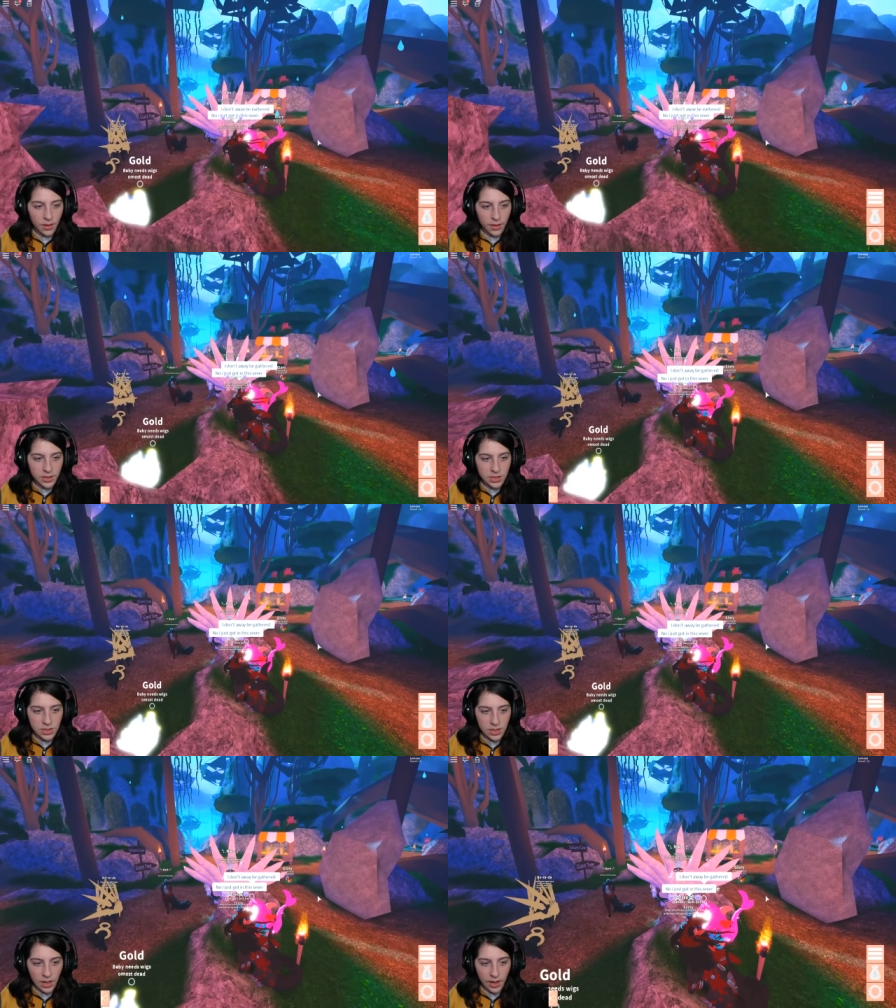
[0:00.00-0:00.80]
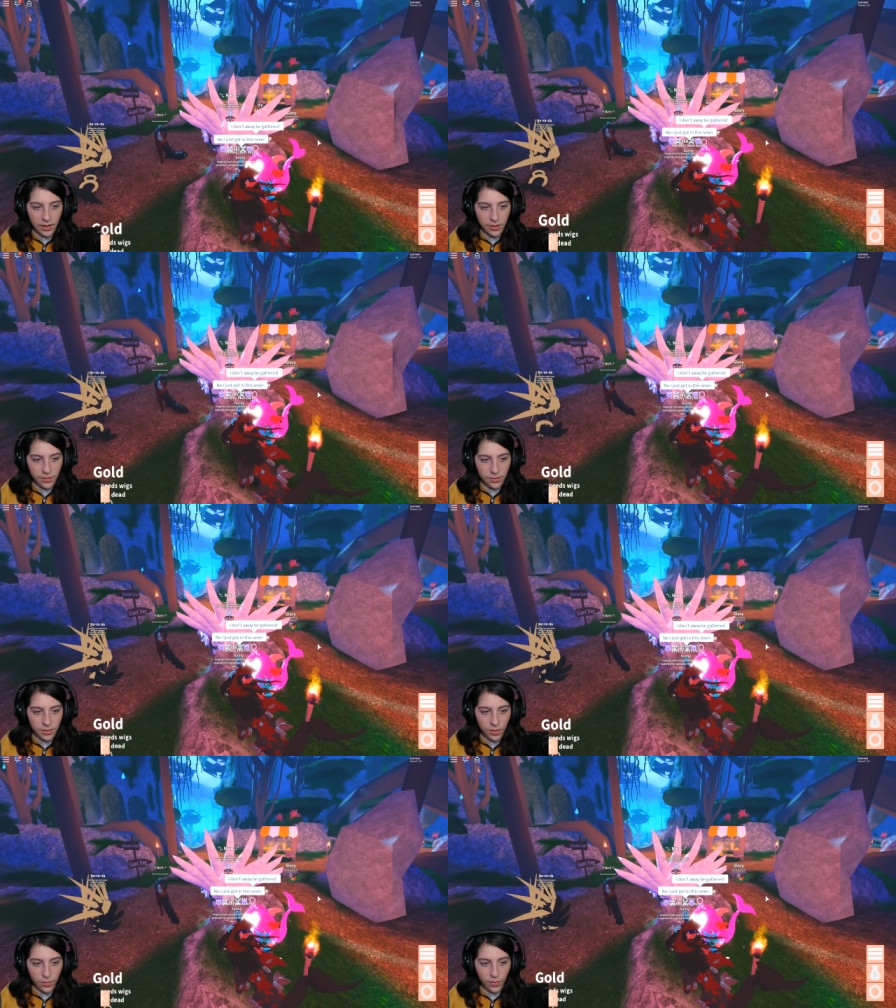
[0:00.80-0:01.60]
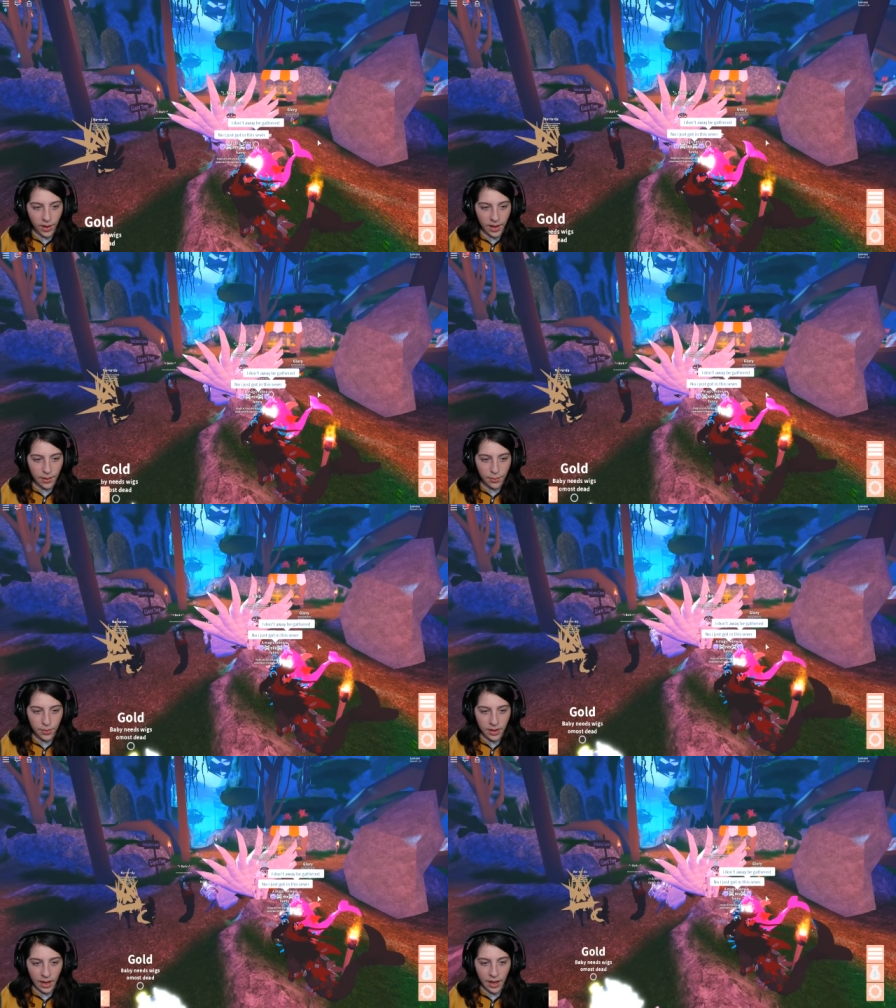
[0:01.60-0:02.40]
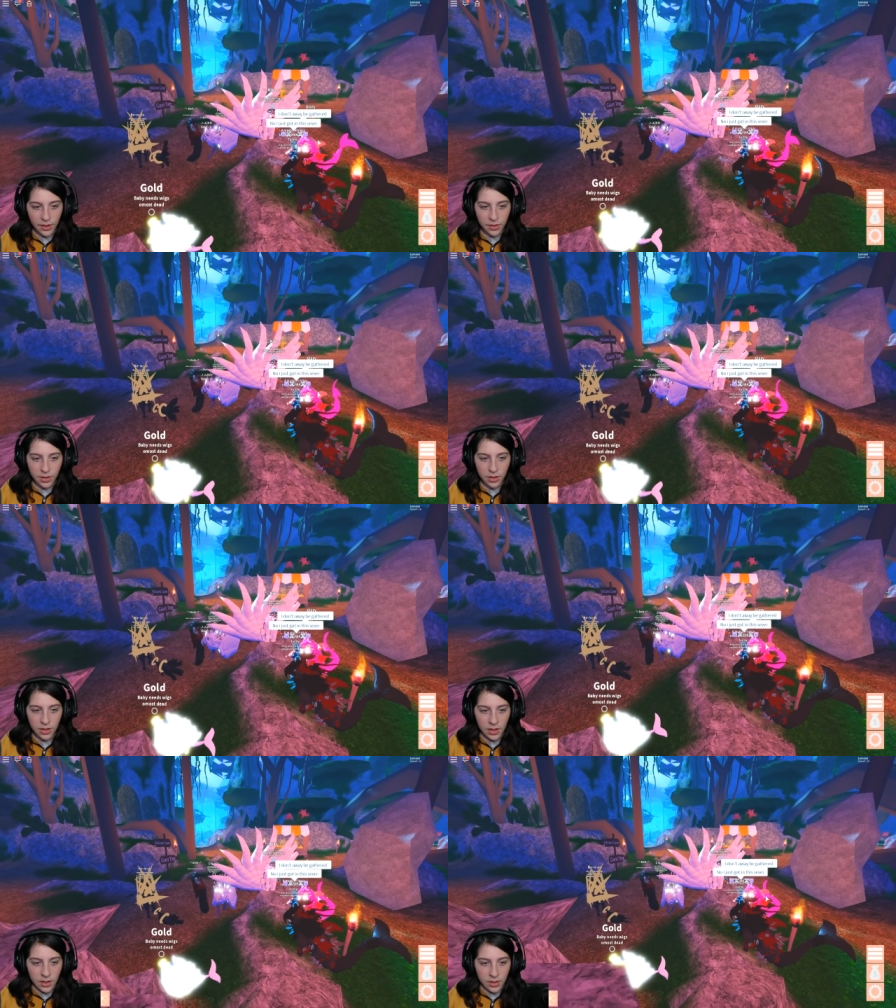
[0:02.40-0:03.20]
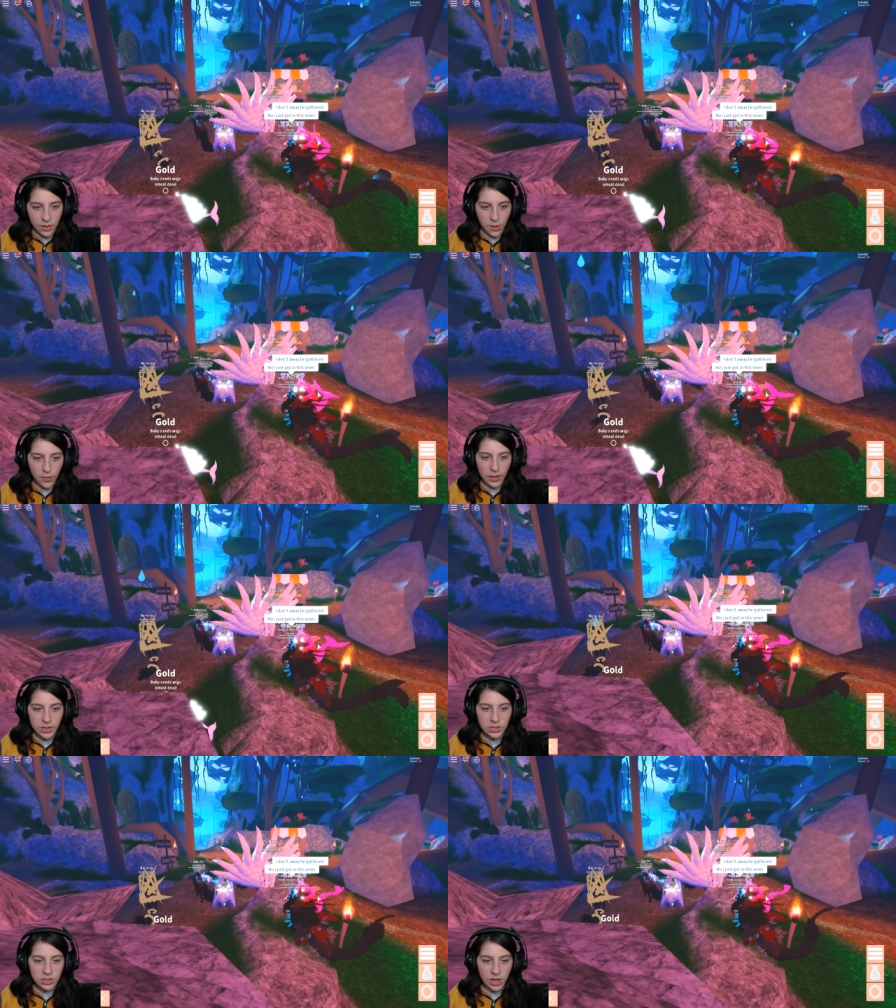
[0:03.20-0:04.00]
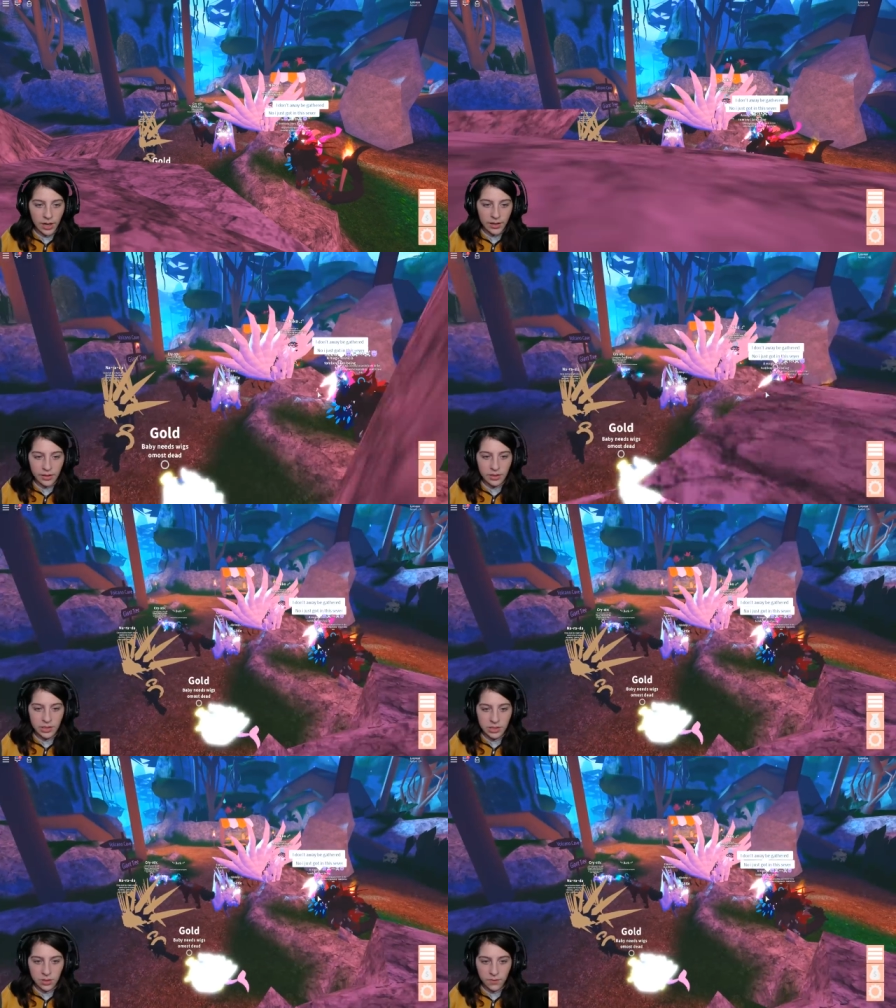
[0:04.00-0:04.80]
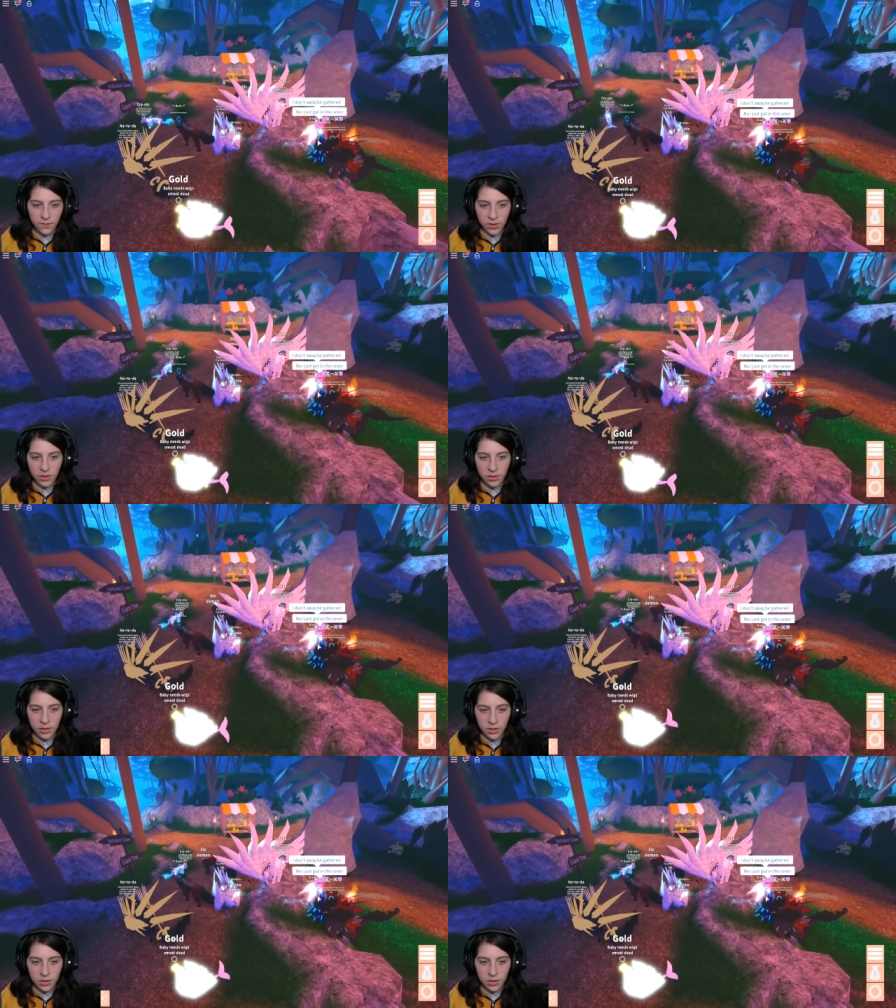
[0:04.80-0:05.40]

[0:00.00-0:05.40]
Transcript: Let's see. I don't away be gathered. No, I just got in this server.